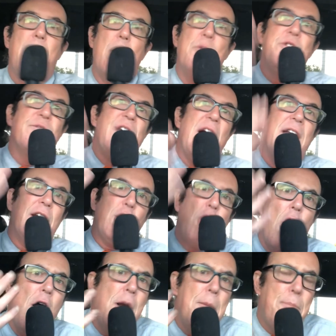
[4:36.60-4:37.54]
But when you've got a
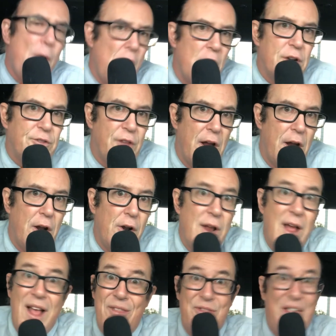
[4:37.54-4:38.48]
car parked
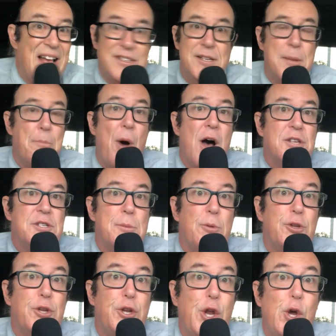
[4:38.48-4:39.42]
there, that's
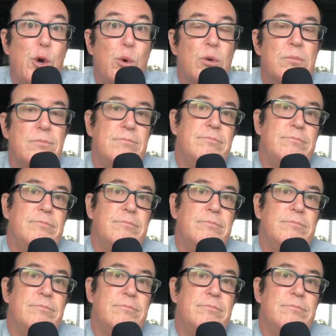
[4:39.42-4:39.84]
impossible to do.